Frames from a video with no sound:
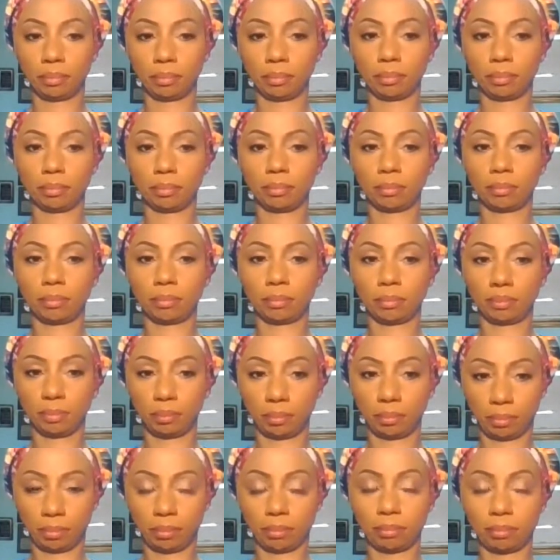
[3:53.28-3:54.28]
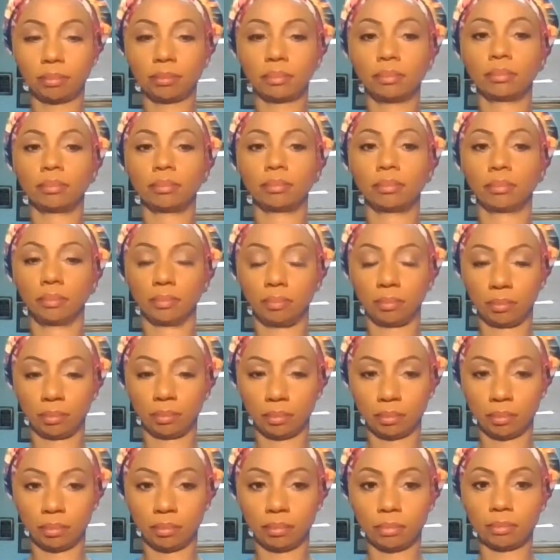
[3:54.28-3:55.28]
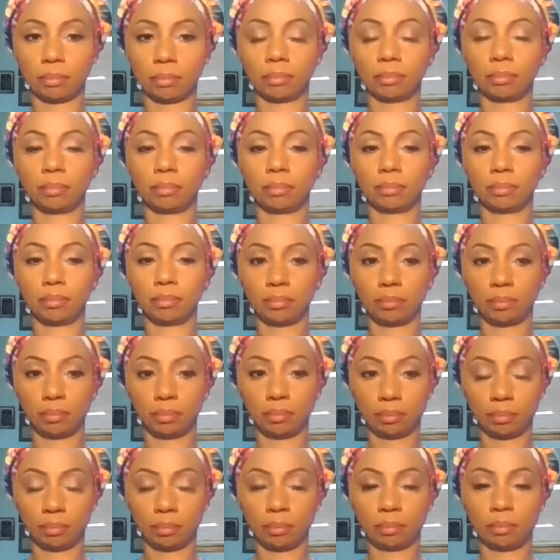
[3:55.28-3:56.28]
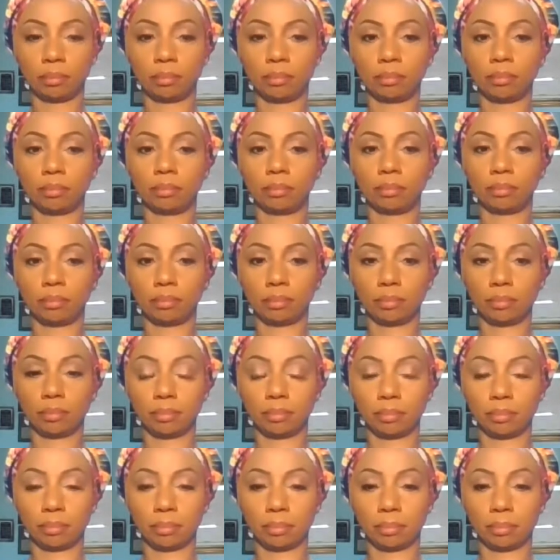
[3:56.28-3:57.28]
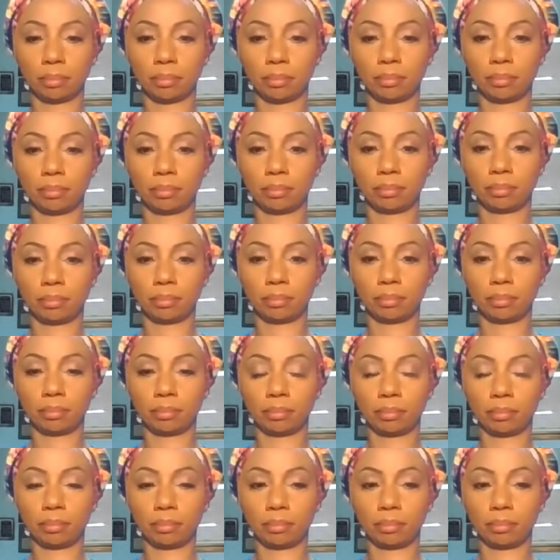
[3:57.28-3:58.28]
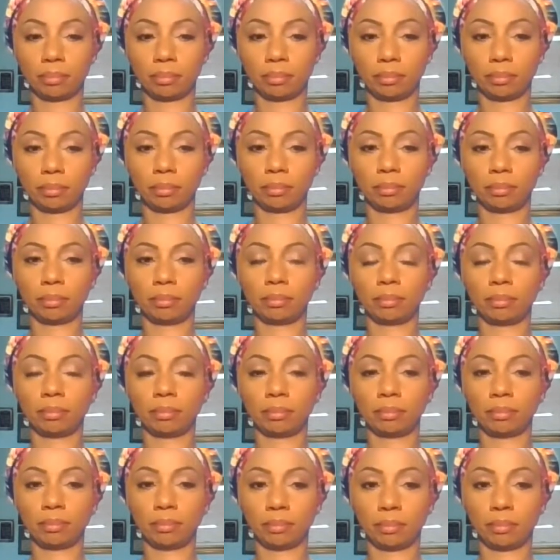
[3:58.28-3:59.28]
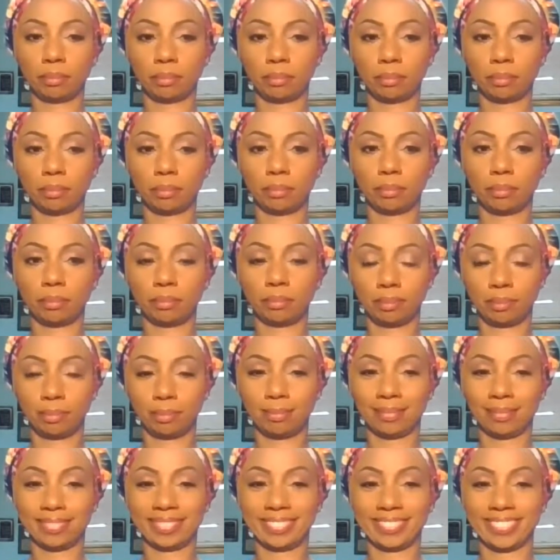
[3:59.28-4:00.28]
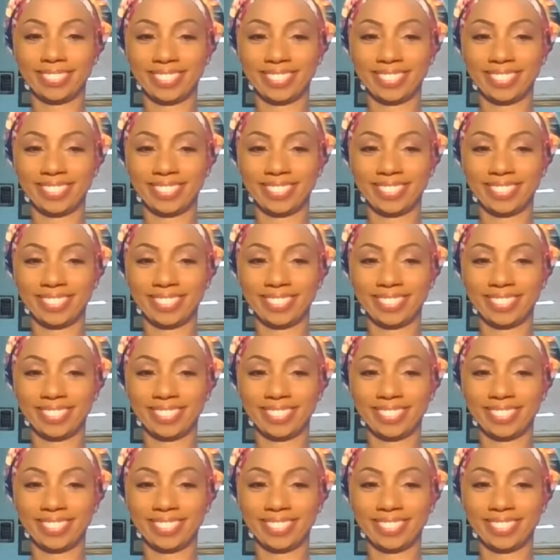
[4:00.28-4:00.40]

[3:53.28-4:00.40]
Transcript: This person isn't speaking.